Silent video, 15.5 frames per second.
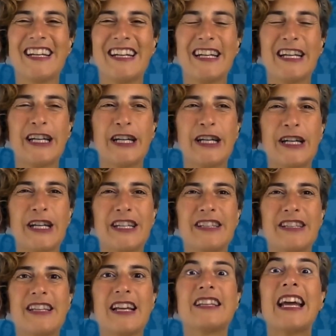
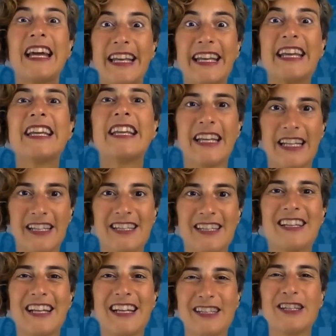that I needed
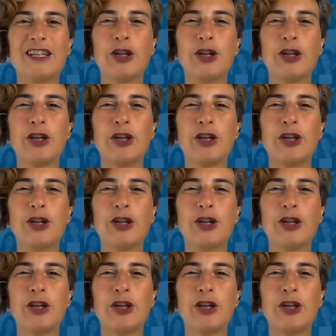then